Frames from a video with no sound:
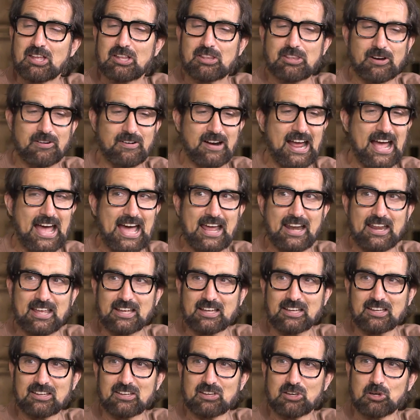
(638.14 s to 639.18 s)
they're
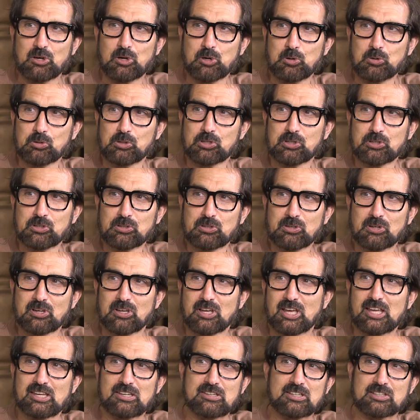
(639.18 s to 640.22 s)
adding Hulu
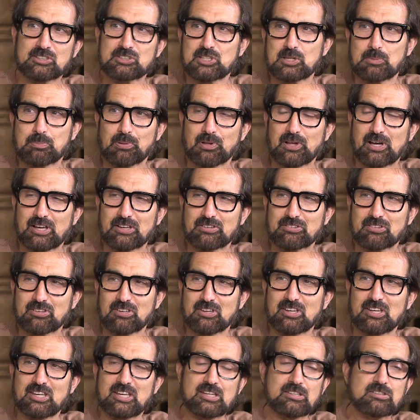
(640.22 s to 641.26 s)
and Disney Plus
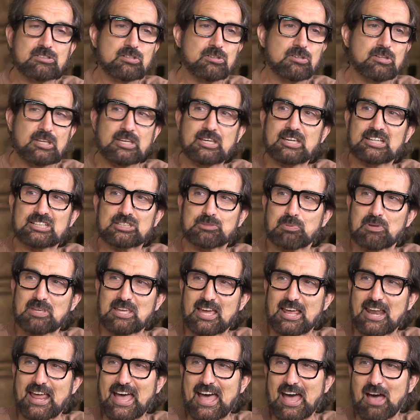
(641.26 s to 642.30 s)
into the
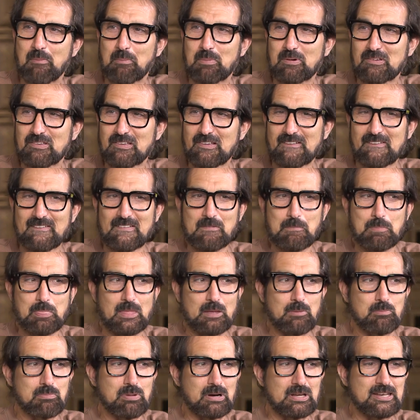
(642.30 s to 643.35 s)
ESPN app.
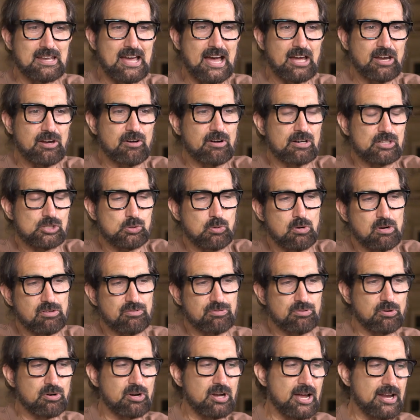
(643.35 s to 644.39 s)
But now you're at
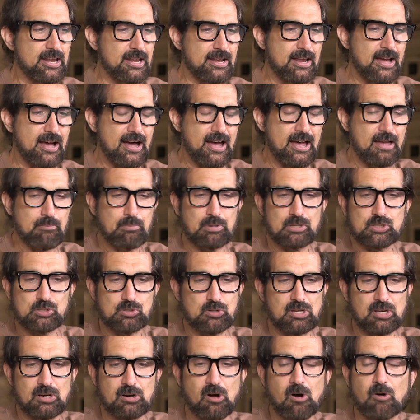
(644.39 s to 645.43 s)
$24.99, but
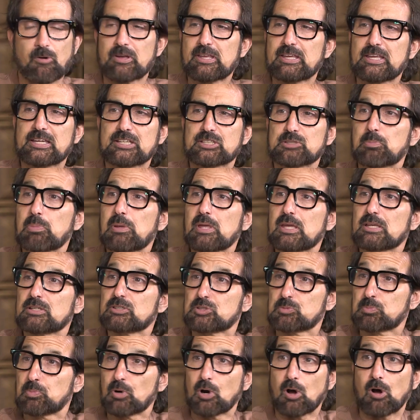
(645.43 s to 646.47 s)
you get all ESPN,
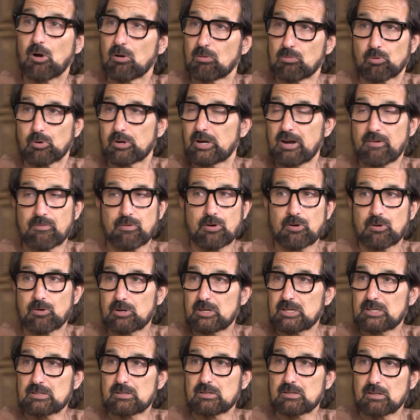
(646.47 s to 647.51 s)
whatever
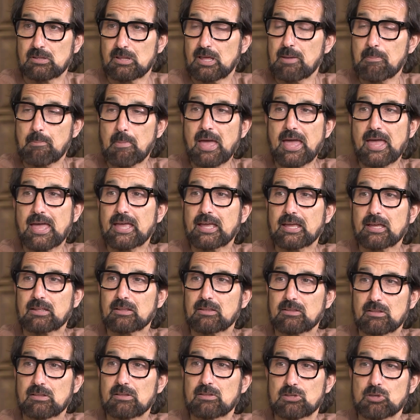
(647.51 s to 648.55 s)
they make,
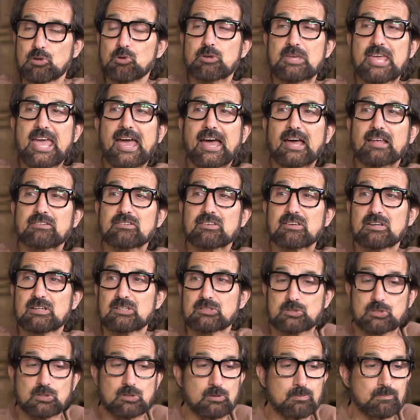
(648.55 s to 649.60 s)
you get.
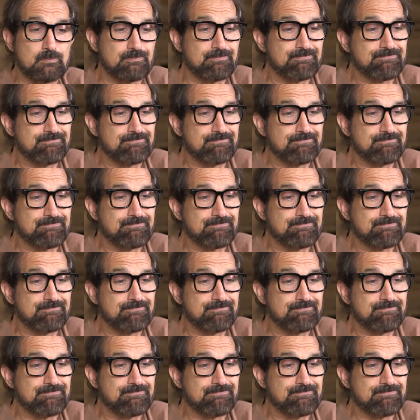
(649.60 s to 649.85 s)
So